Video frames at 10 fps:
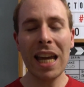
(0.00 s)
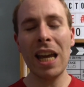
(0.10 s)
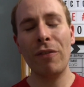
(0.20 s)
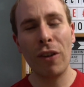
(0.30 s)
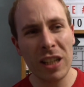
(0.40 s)

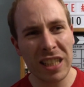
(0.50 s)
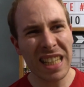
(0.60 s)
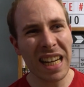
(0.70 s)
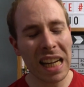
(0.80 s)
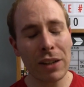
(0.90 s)
If I
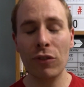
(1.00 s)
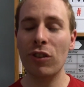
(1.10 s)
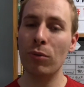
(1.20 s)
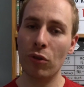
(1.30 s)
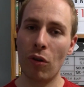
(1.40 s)
did have
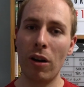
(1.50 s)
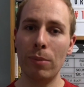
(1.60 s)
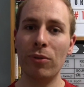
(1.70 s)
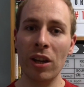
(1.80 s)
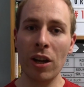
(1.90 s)
some
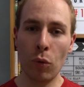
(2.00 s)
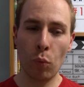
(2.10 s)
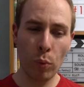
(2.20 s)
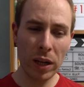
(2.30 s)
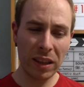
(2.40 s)
gripes
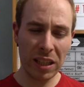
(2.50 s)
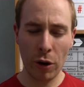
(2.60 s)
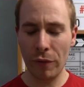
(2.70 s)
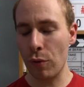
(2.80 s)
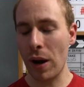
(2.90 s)
with the
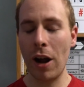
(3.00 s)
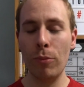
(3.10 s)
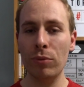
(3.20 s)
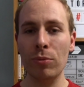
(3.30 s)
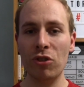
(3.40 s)
overall
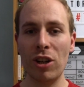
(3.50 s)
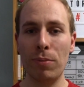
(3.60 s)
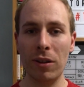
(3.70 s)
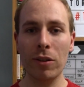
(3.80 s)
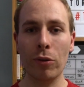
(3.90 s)

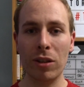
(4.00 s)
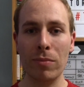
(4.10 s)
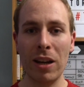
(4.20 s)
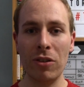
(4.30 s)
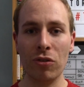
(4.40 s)
helmsmanship of the
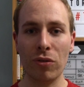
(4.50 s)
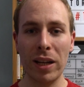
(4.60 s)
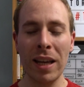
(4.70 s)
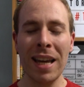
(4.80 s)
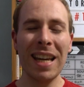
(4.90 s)

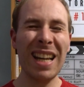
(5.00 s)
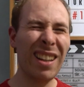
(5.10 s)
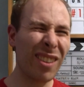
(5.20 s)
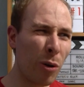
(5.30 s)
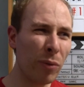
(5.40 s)
documentary,
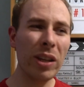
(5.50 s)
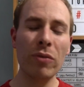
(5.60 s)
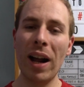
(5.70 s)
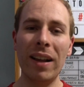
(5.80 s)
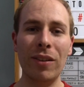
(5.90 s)
it's only
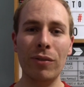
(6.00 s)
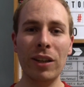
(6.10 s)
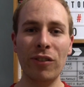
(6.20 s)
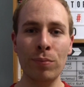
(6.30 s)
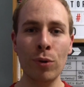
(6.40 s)

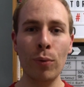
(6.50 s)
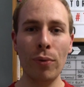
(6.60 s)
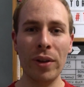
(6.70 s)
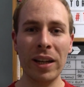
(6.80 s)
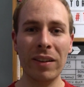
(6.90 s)
relatively small
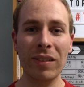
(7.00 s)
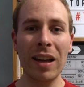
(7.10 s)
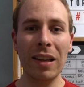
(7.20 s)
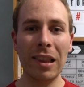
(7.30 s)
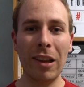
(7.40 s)
things,
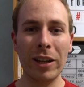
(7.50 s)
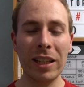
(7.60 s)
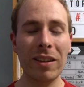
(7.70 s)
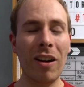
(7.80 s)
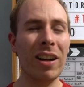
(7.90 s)

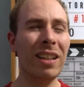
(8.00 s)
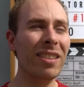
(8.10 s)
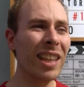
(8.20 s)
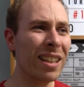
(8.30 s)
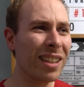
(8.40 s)
like I
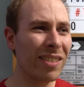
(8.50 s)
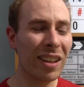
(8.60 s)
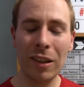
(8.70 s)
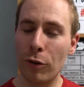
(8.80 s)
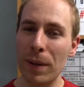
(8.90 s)
think there's a
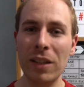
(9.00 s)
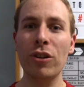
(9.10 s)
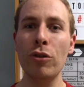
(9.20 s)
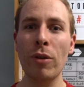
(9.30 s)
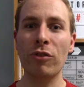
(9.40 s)
little bit
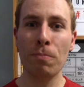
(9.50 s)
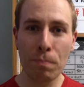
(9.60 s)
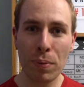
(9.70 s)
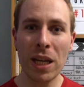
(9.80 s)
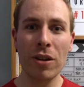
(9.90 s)
too much
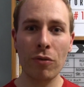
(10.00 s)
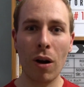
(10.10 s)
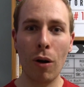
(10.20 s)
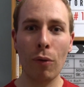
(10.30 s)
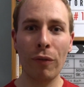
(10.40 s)

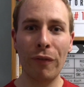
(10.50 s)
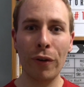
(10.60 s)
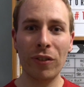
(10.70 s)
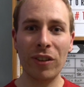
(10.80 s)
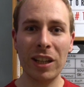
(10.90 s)
B-roll
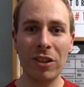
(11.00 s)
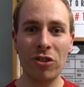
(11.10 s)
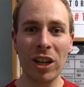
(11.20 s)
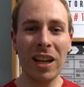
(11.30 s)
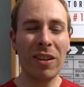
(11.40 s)

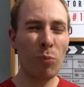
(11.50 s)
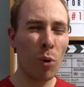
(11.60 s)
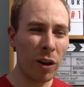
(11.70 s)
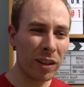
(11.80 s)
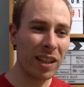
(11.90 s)
footage
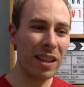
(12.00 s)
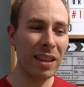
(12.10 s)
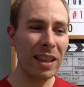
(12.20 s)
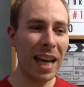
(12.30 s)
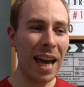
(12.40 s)
worked
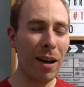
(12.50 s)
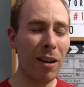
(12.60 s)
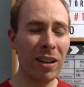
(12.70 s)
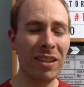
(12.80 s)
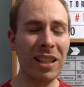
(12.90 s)
in
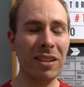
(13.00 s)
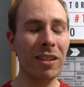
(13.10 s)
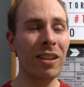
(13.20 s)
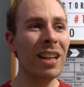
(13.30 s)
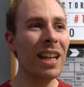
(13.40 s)
there. I think
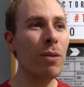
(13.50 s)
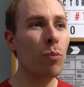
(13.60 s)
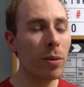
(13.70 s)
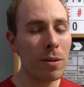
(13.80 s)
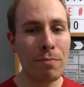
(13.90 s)
that it
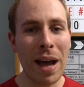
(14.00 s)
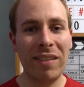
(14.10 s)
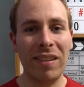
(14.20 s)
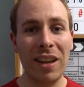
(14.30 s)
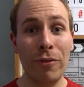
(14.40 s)
would have been
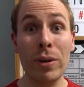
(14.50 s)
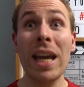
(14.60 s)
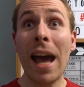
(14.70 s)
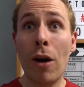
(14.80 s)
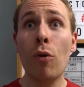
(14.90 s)
better if we
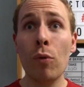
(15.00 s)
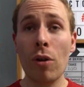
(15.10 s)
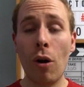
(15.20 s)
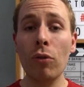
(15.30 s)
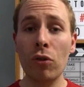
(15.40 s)
held
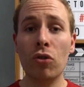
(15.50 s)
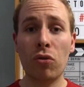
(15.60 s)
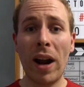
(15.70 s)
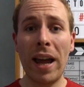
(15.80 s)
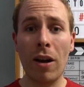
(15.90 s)
on
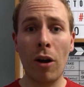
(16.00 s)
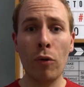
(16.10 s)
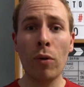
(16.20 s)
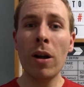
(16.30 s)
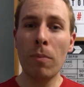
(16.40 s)

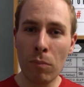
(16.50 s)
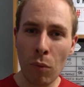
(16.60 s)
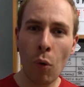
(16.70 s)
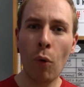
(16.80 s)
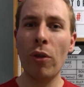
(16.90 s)
Trejo
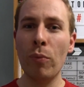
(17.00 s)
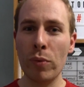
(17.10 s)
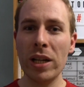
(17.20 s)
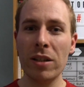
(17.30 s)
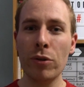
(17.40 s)
more than
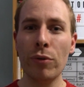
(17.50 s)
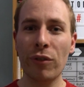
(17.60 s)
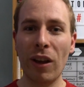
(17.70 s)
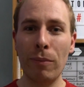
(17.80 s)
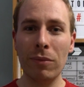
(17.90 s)
we do
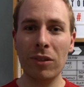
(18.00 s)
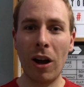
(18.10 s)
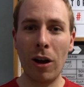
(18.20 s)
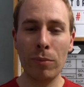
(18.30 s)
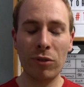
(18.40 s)

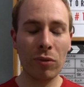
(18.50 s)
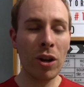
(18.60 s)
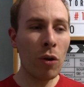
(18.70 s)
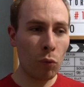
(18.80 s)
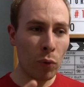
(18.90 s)
sometimes and
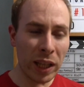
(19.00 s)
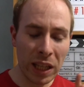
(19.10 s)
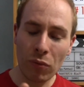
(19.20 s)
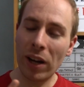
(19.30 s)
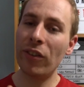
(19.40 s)

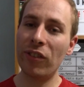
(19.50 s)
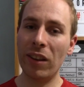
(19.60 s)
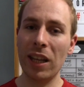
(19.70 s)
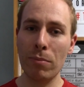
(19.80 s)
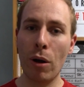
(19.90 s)
really register
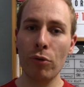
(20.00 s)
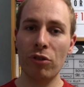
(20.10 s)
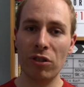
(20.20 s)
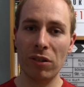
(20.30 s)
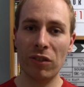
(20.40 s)
the
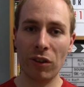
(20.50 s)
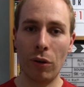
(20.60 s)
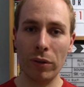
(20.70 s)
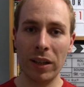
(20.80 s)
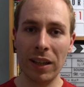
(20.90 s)
emotions
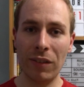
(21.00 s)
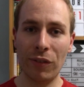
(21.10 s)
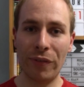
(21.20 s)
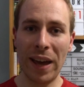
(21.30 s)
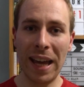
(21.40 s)
on
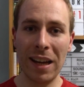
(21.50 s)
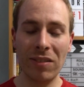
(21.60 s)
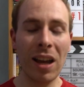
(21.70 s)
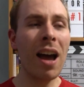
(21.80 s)
his face.